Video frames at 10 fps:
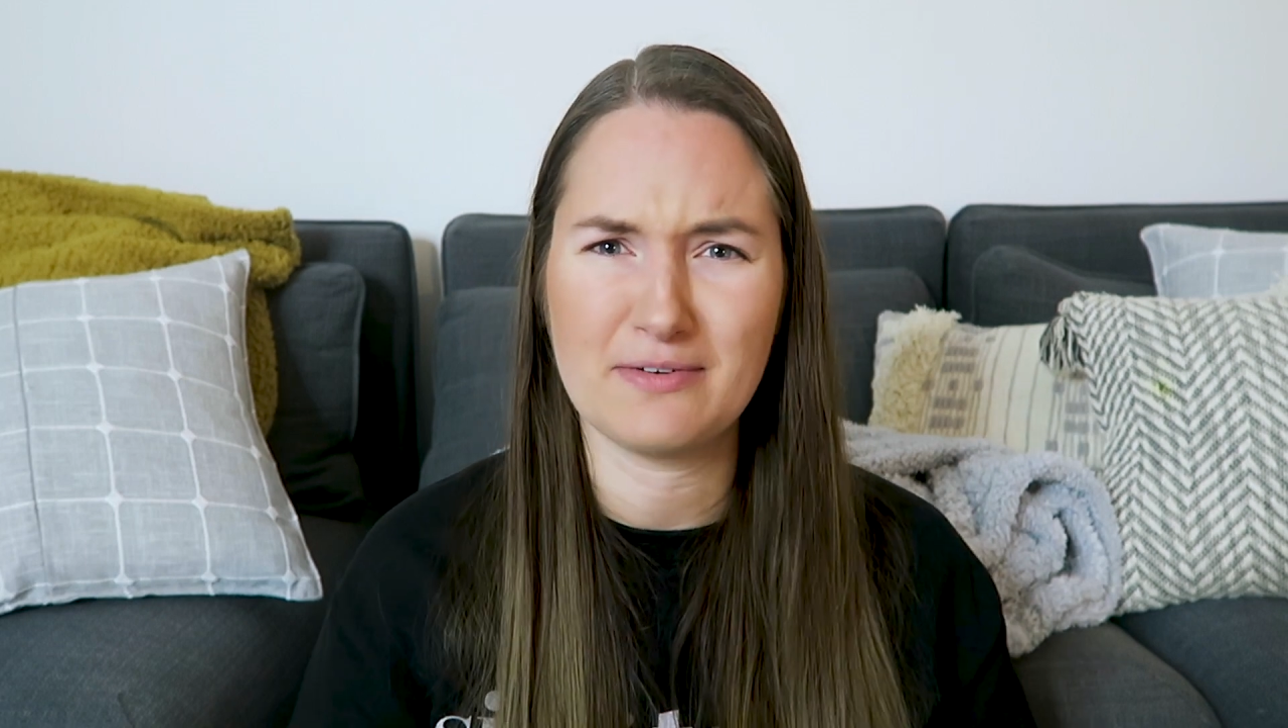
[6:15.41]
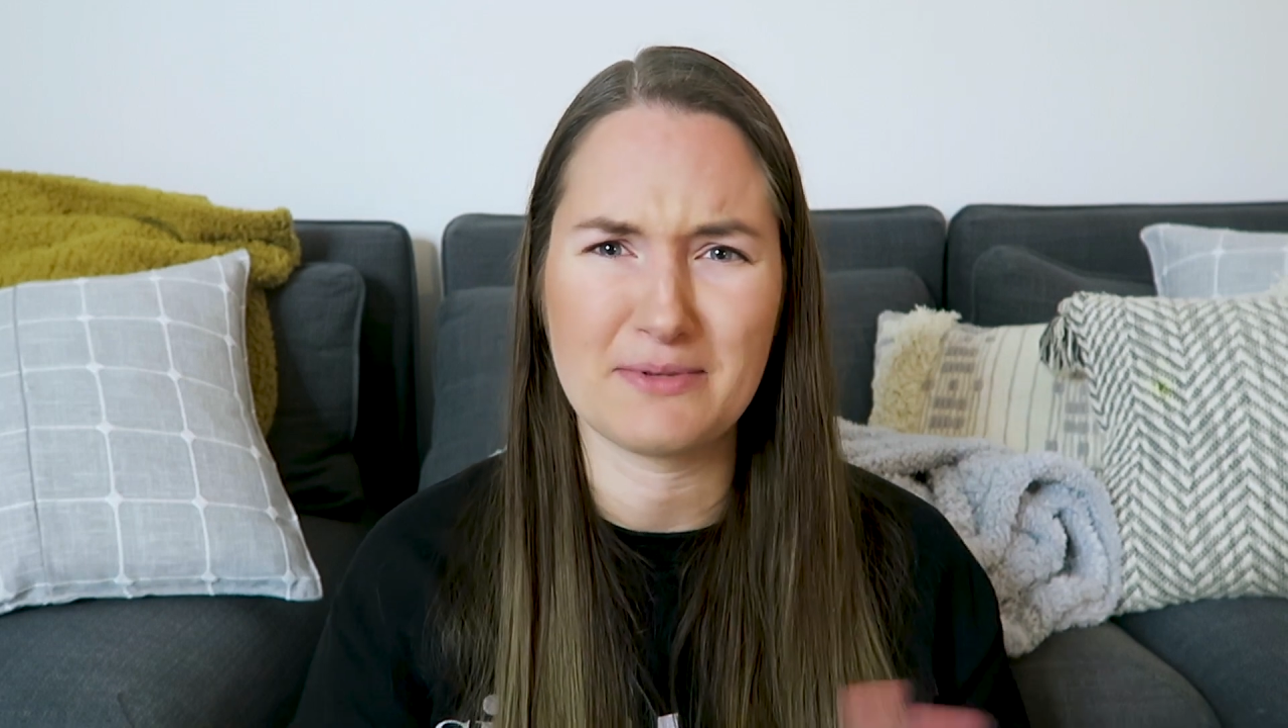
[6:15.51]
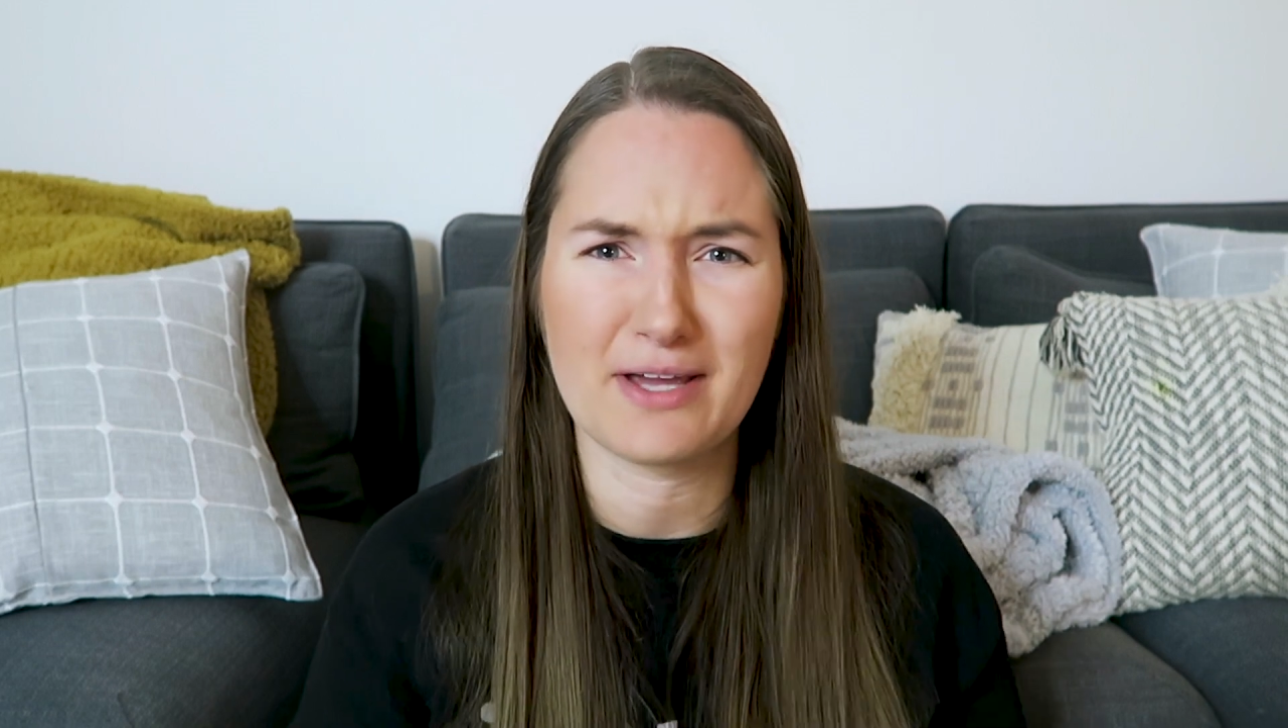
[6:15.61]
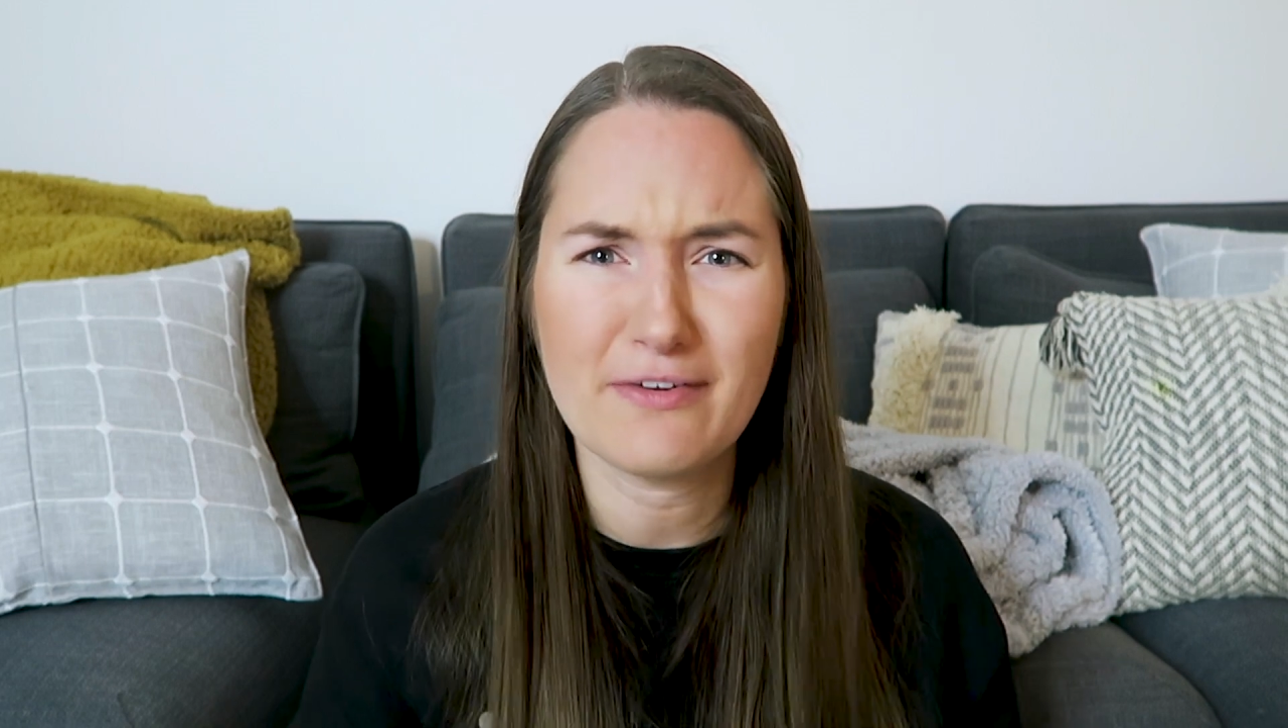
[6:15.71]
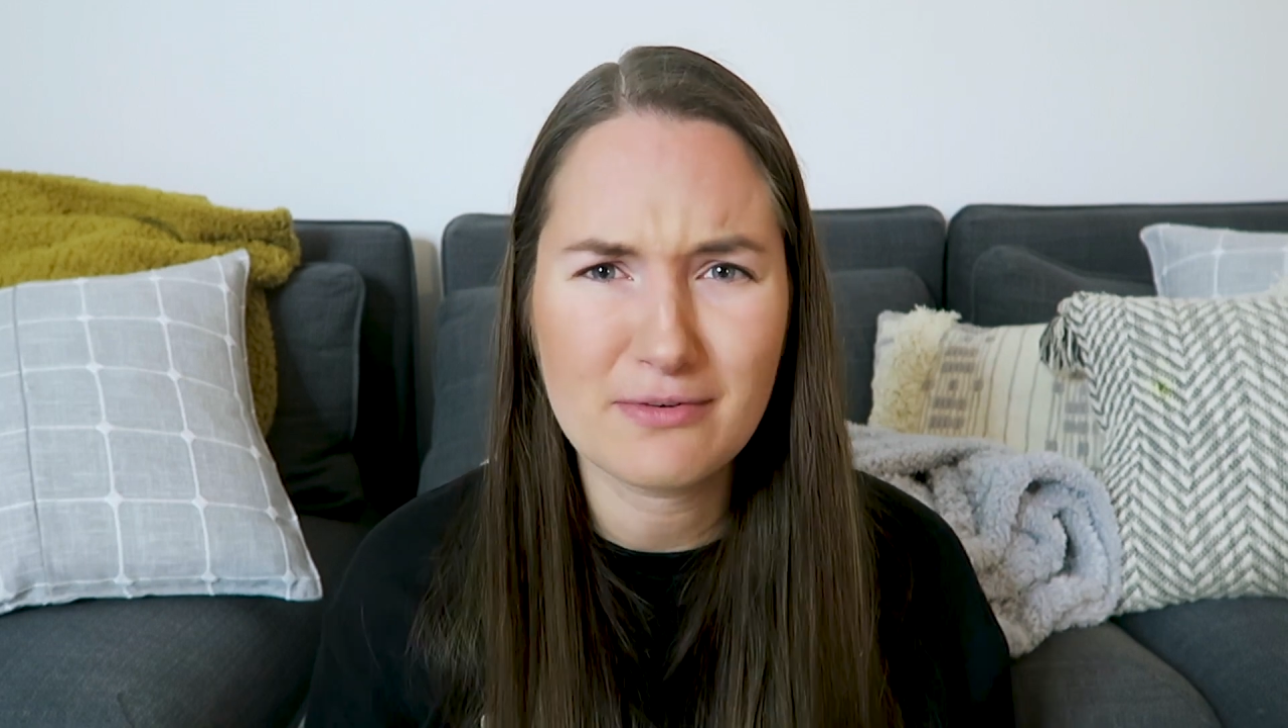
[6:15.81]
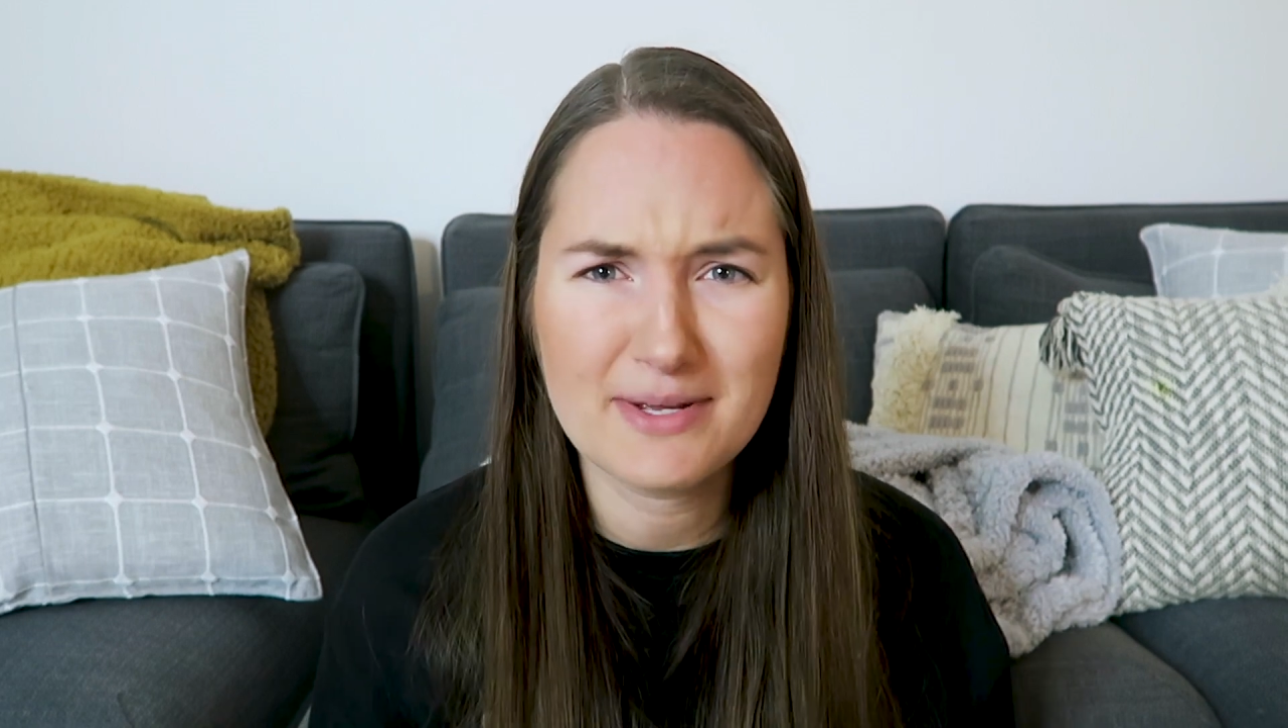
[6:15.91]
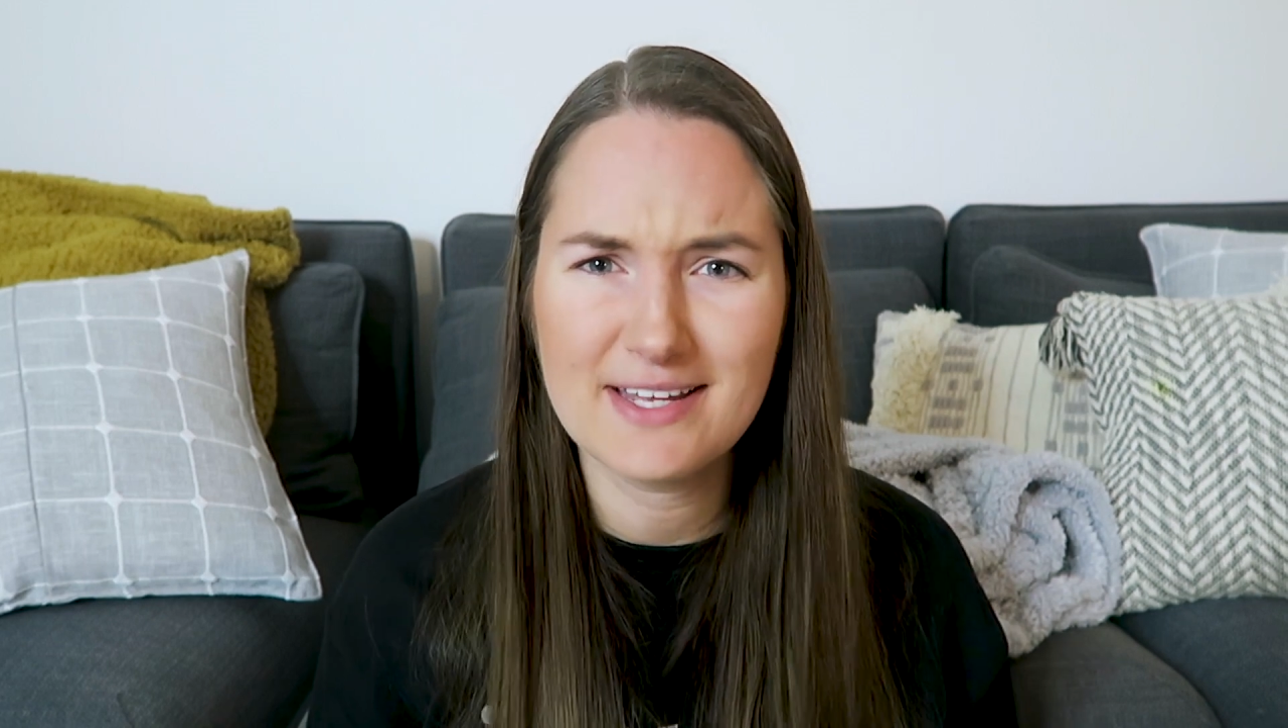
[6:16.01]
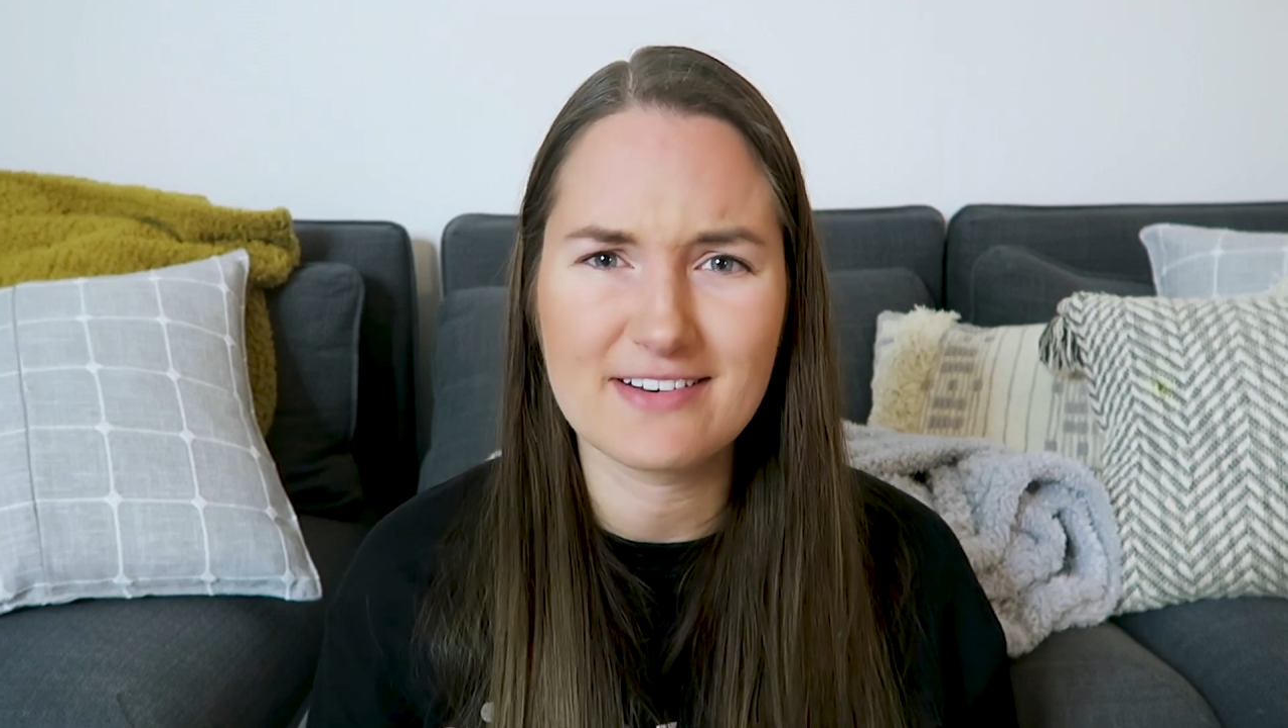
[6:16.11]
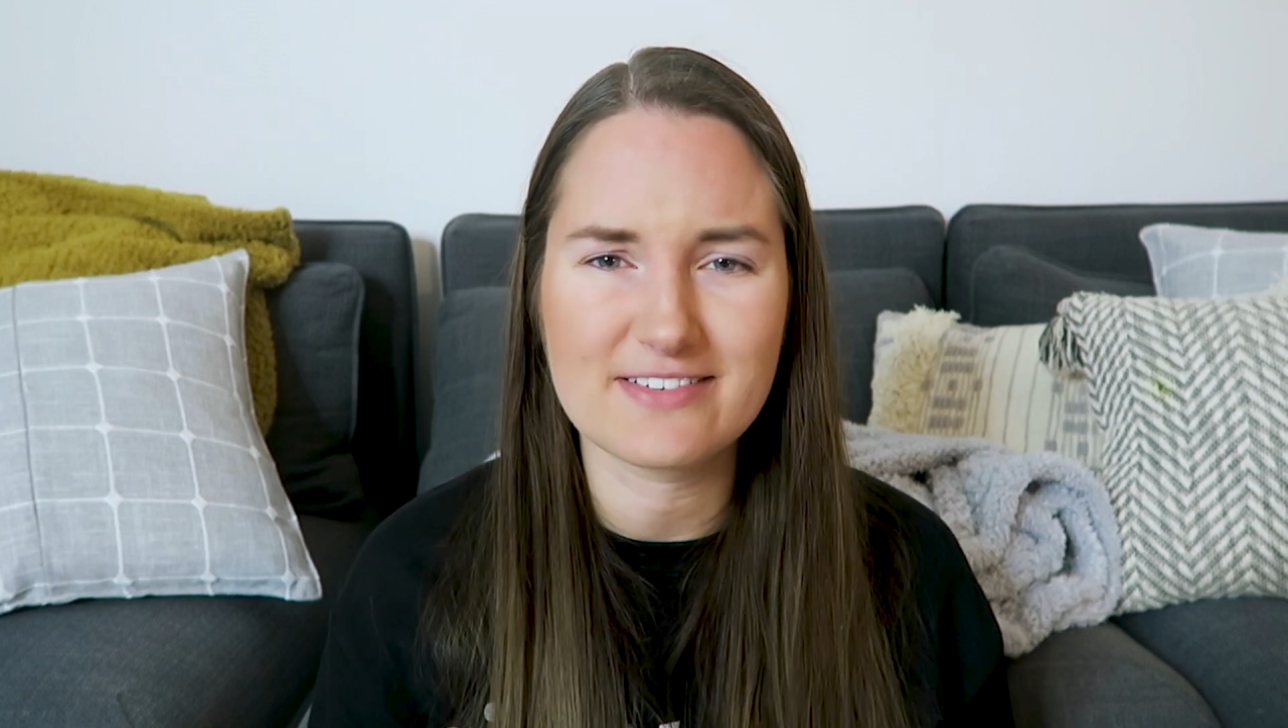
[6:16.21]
from the government